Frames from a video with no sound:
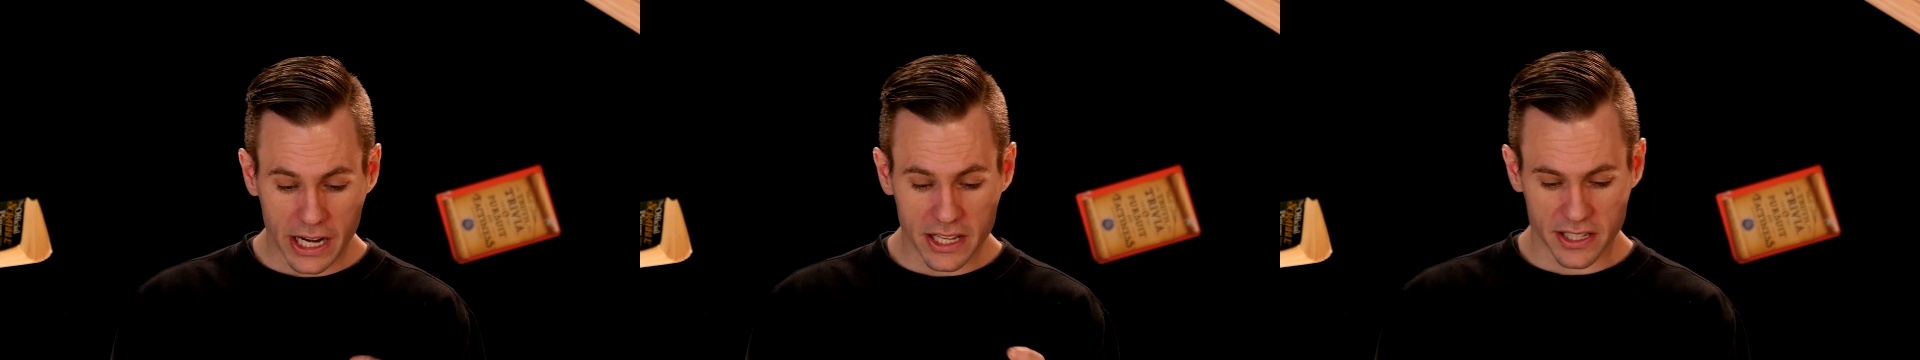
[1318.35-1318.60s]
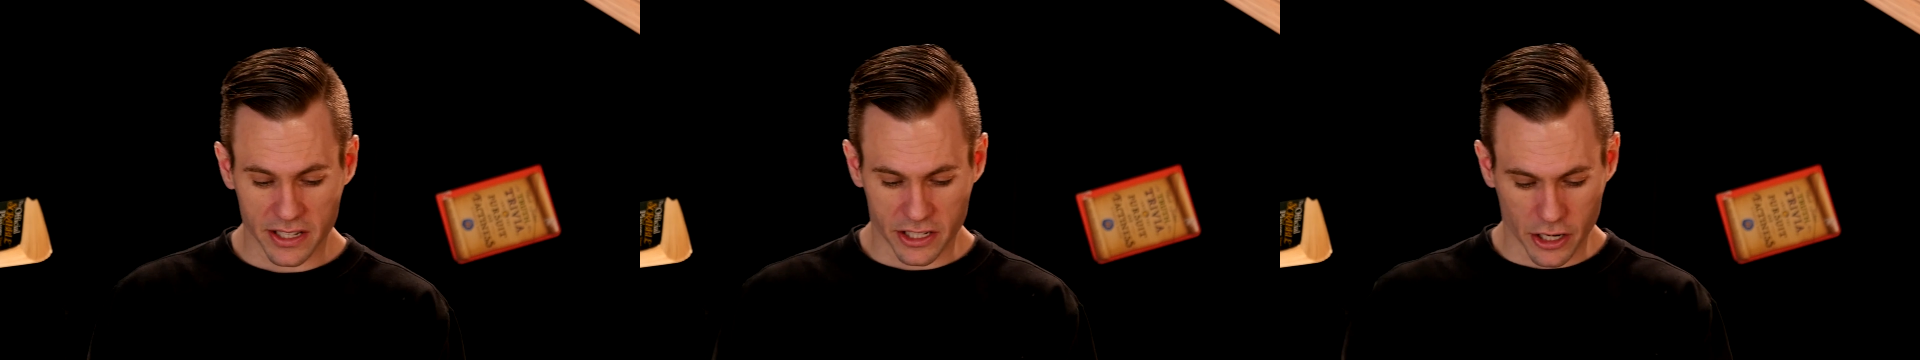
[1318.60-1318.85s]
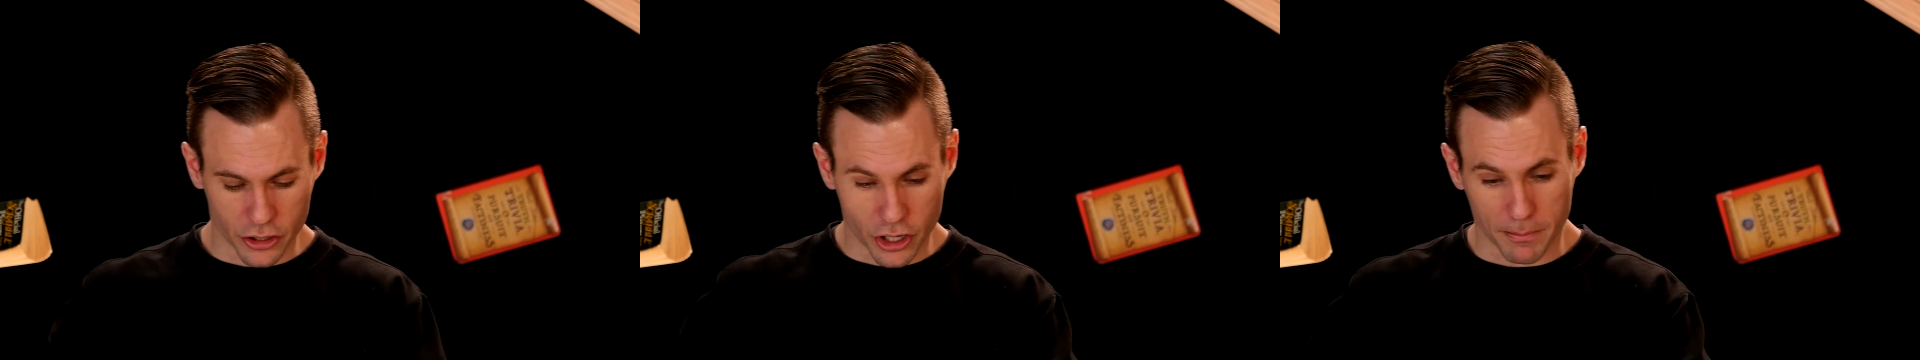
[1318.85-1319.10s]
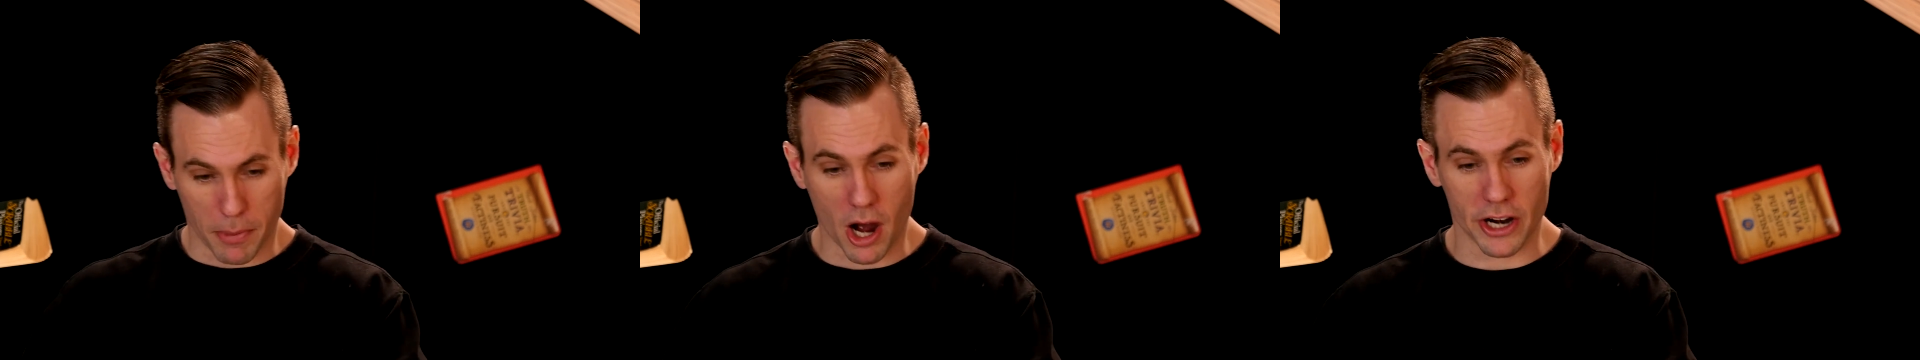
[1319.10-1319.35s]
then he says here,
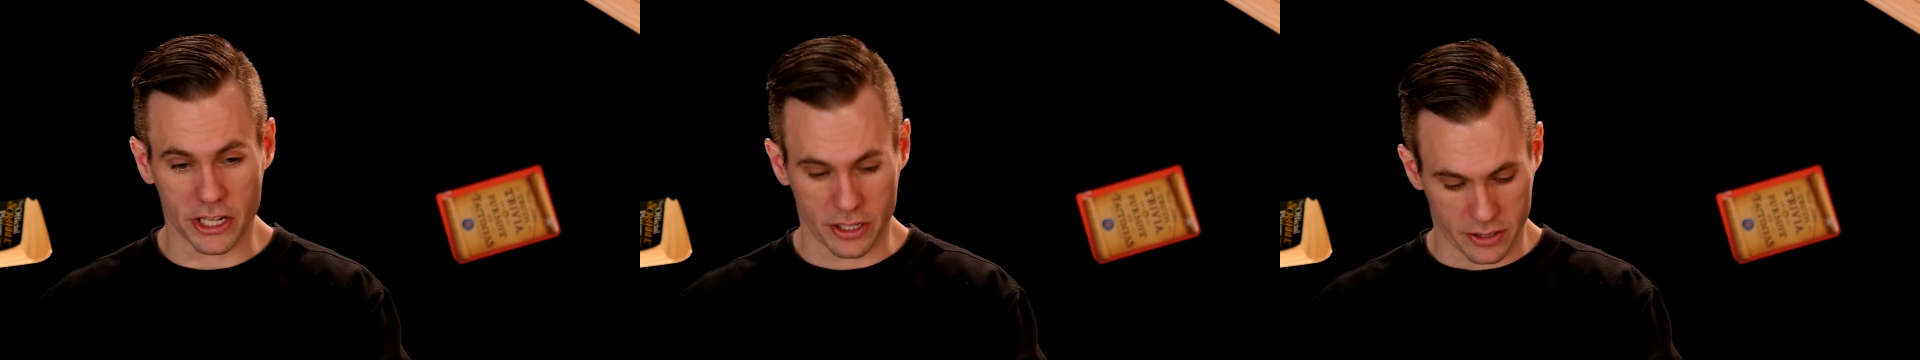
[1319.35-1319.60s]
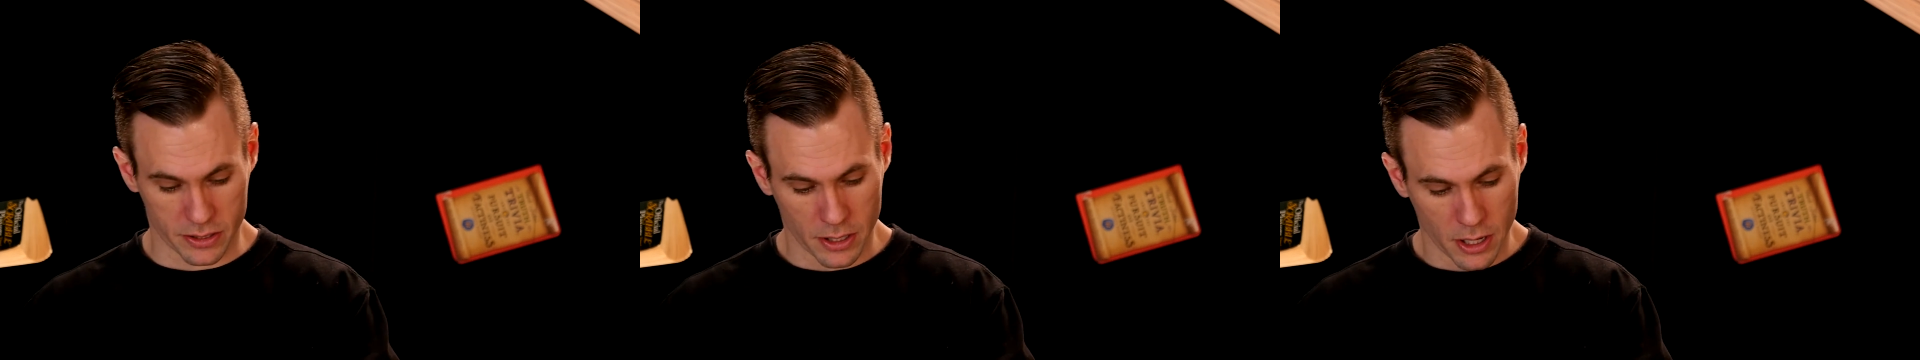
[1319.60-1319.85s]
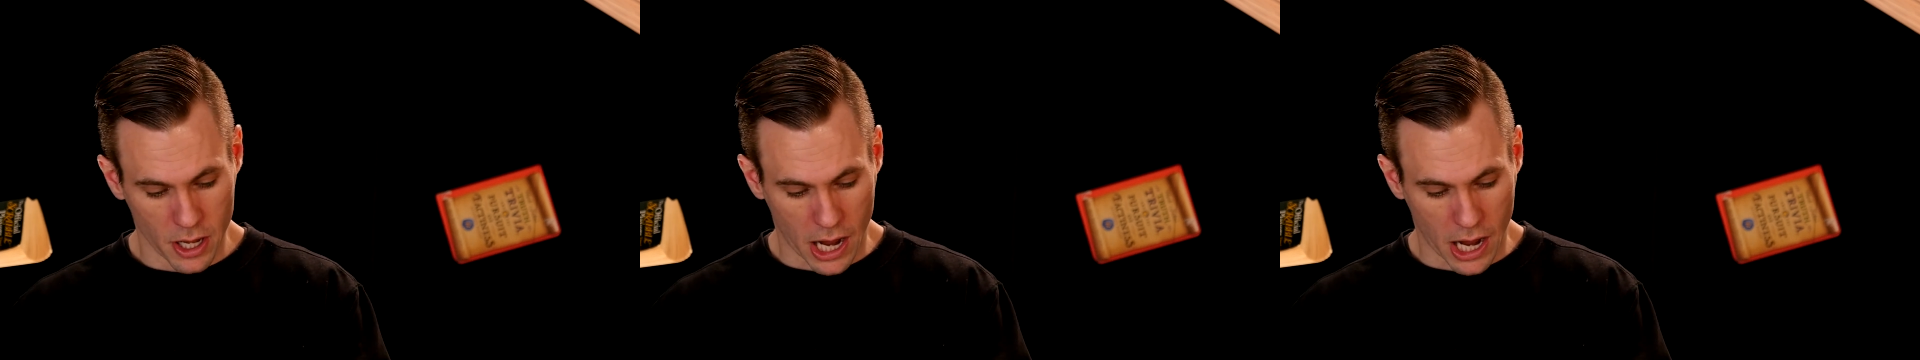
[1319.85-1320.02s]
your bodies.